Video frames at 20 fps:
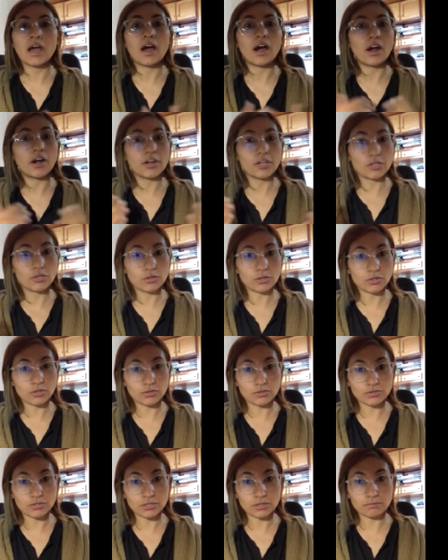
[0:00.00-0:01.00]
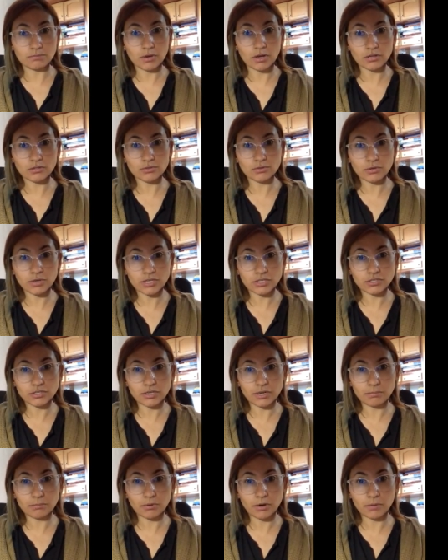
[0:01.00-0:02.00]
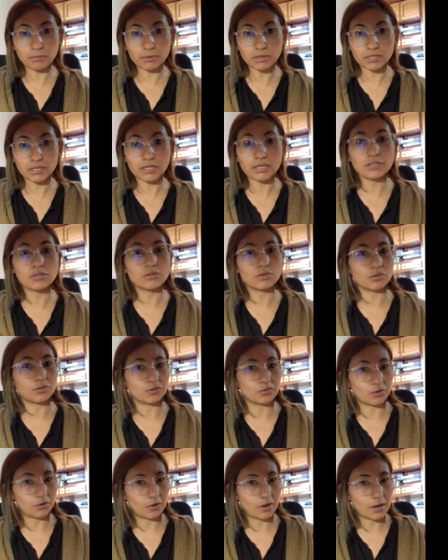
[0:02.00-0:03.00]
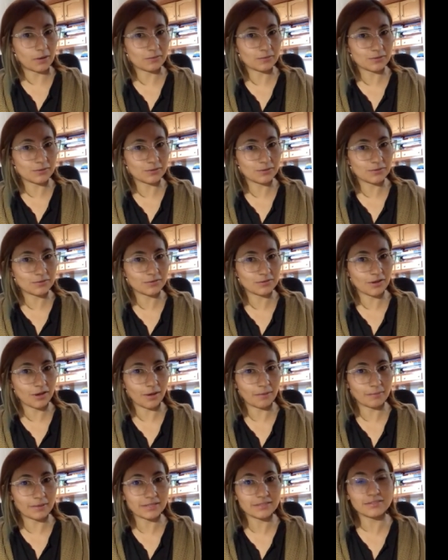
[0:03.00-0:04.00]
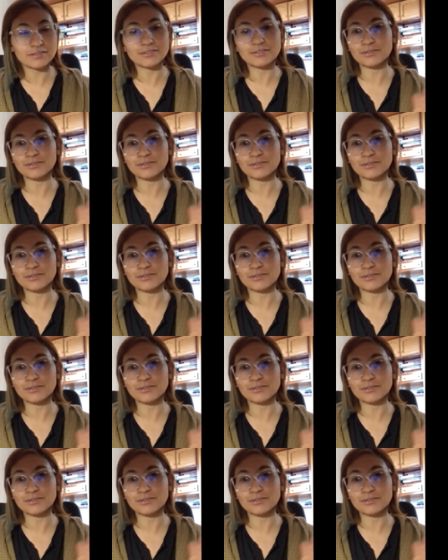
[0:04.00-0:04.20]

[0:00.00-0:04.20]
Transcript: Are you using punctuation appropriately? Do you know how to use commas?